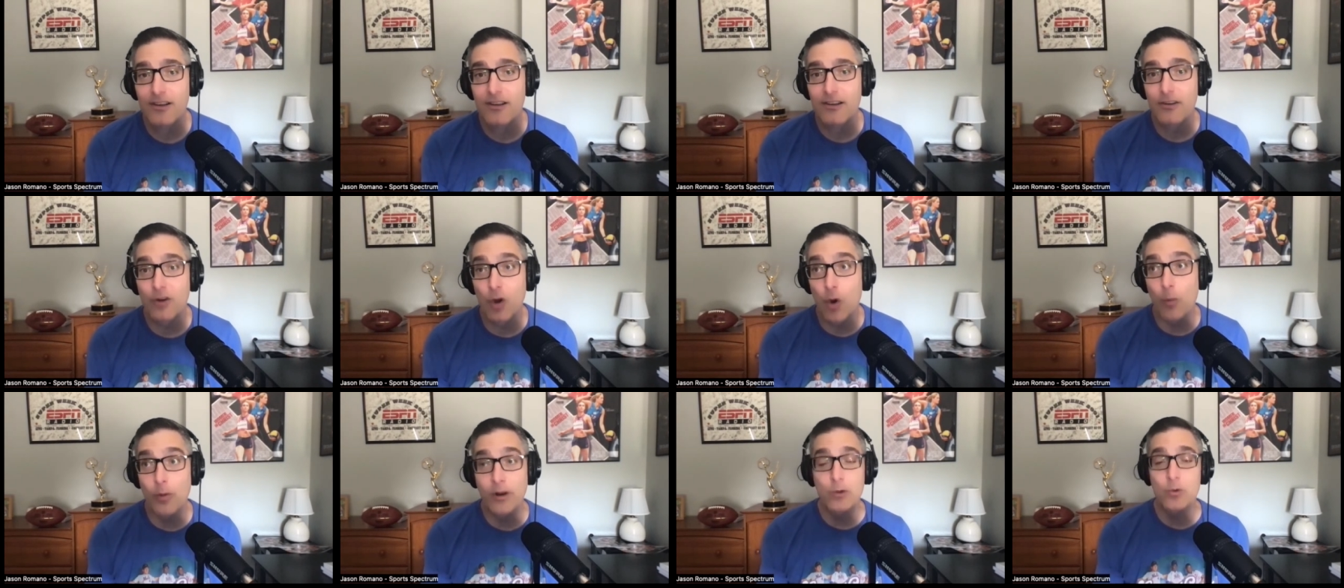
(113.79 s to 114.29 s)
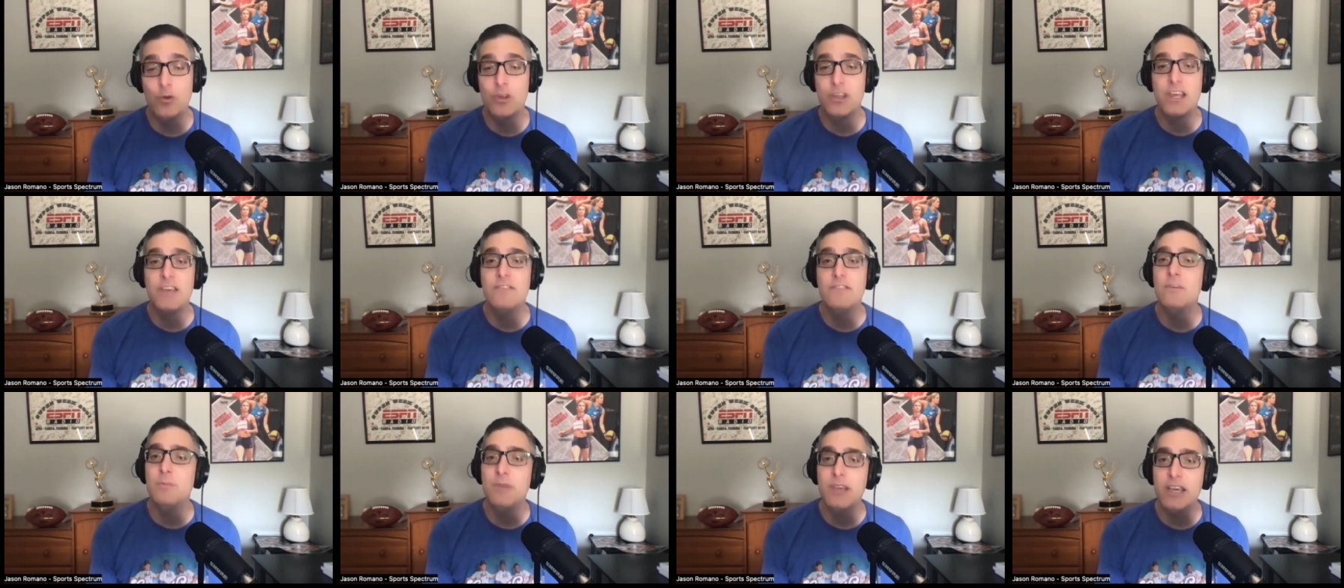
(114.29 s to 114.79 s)
Nobody was
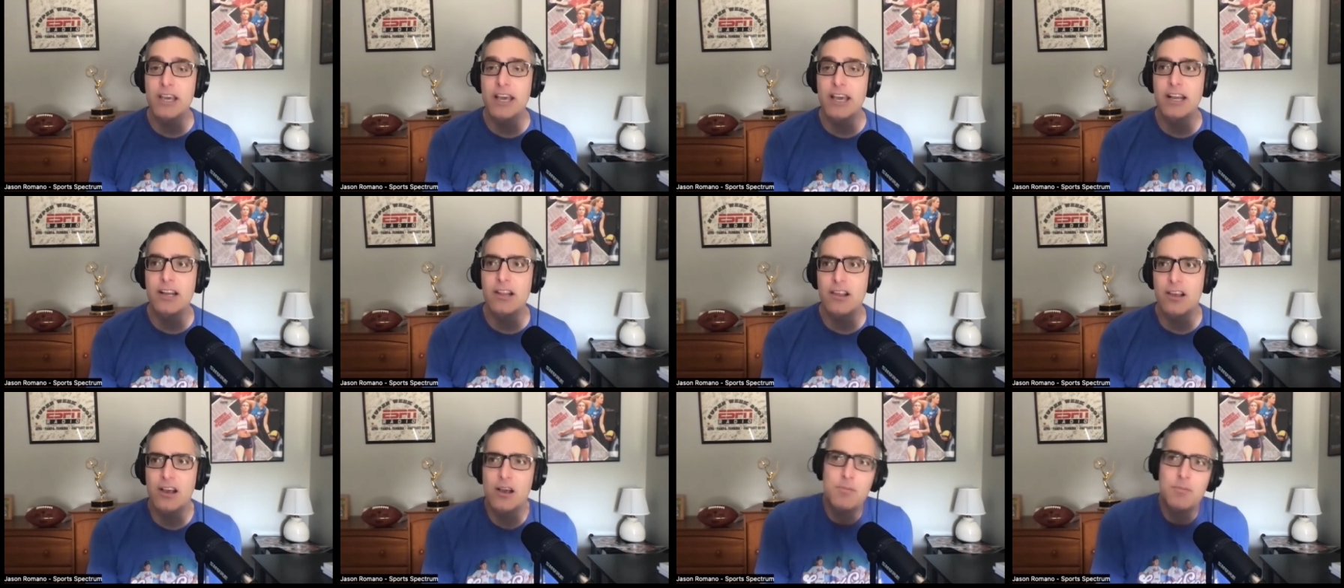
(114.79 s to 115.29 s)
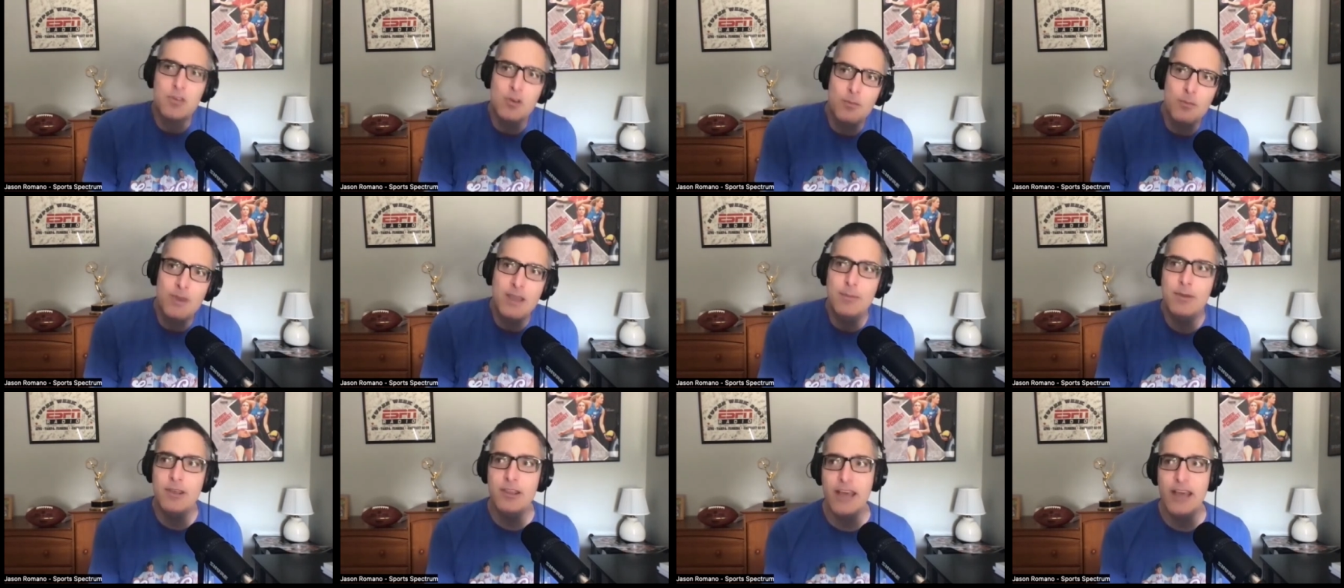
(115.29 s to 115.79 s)
giving me a heads up. So
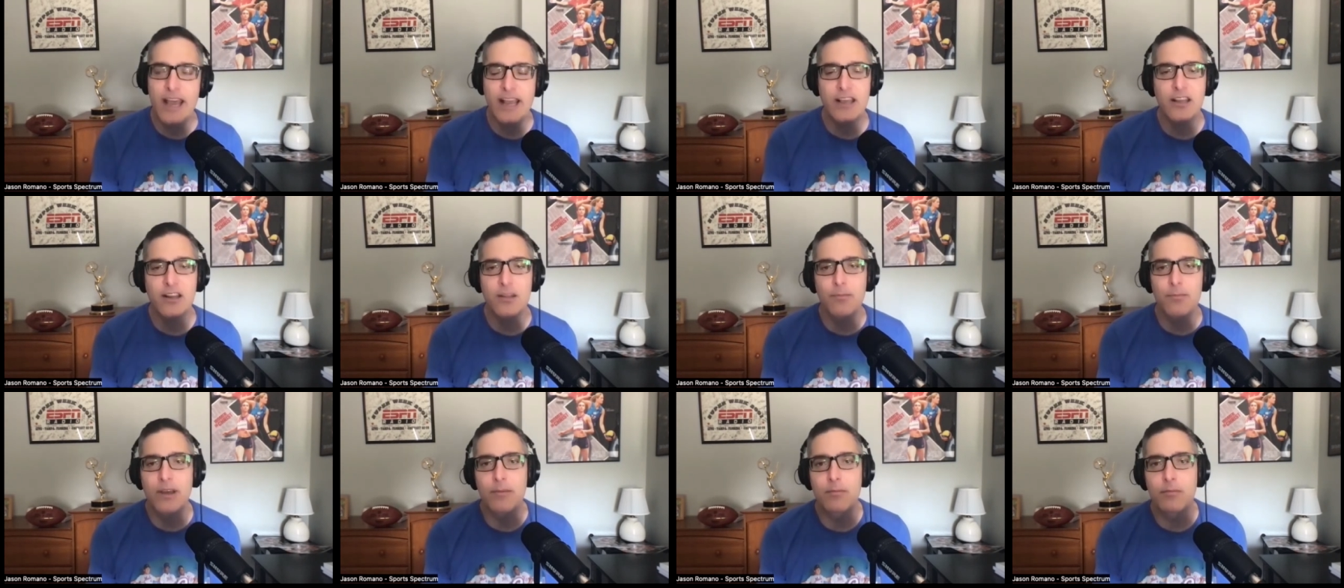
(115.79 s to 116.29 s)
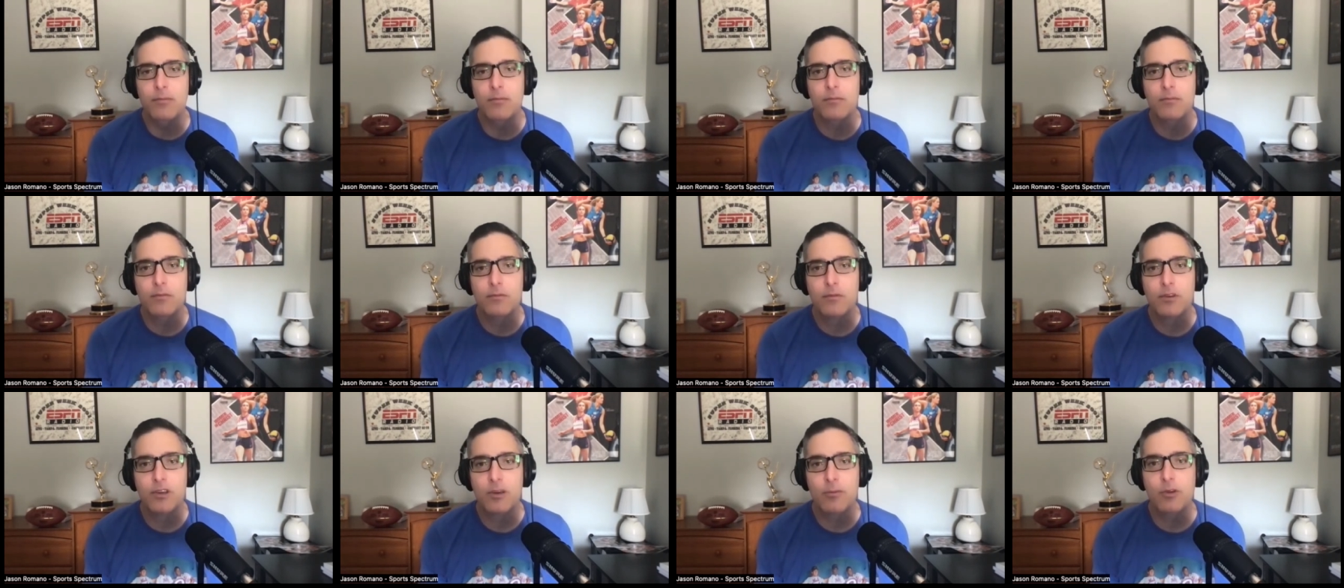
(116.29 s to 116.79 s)
maybe that could have been
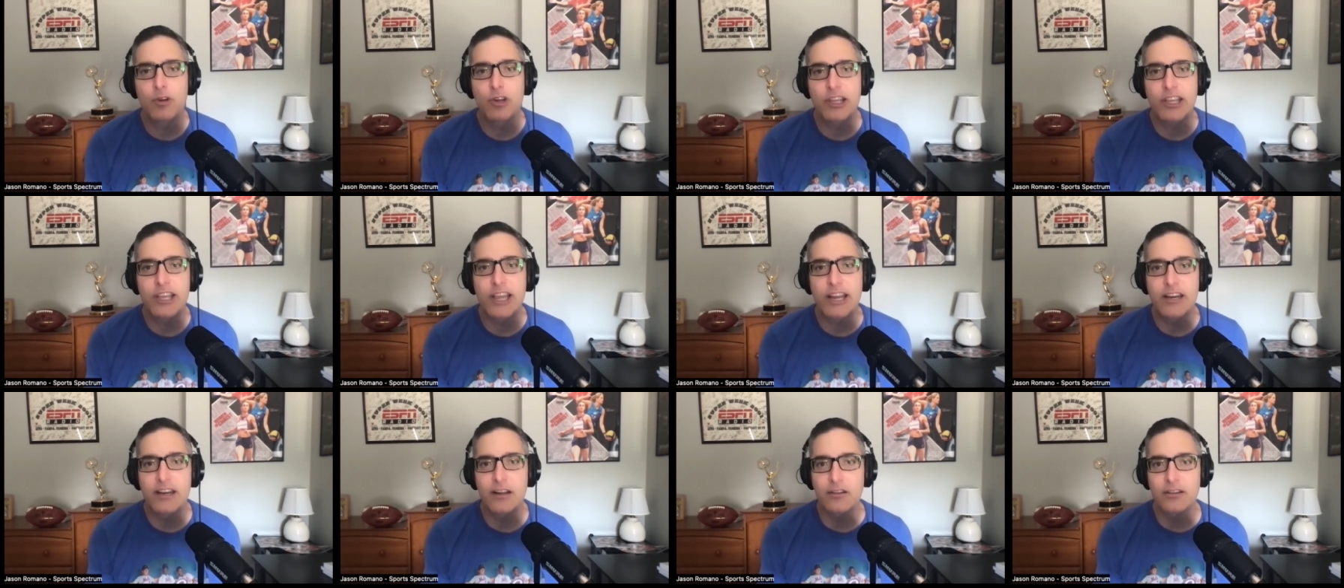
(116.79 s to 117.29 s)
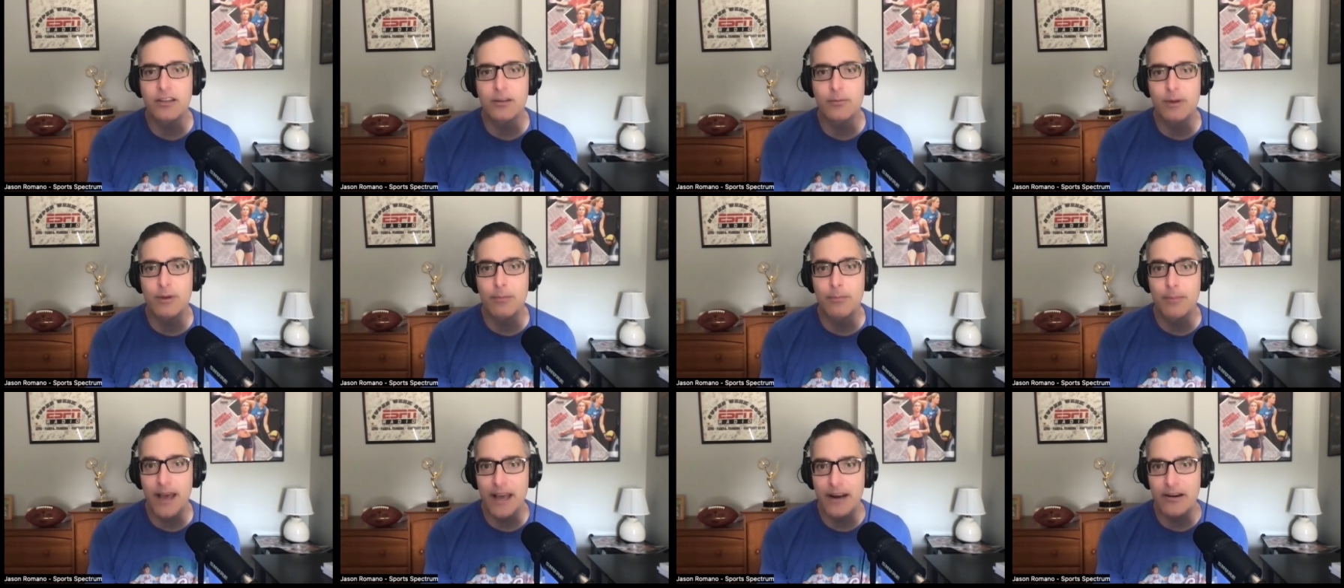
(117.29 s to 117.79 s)
communicated a little
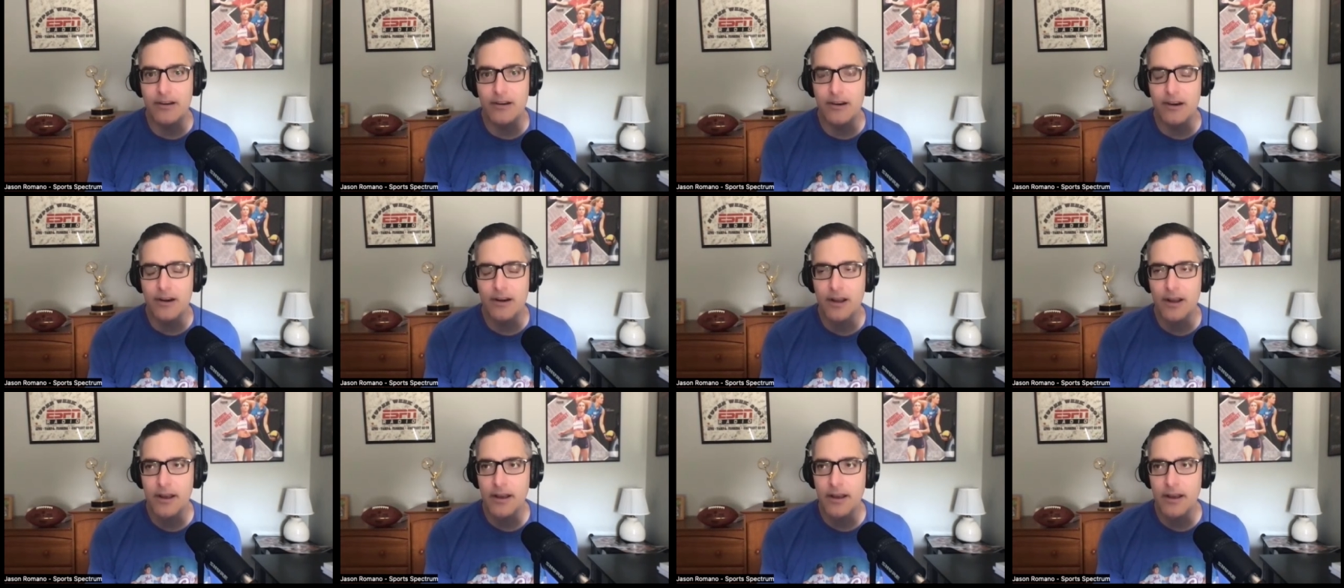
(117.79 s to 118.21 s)
bit better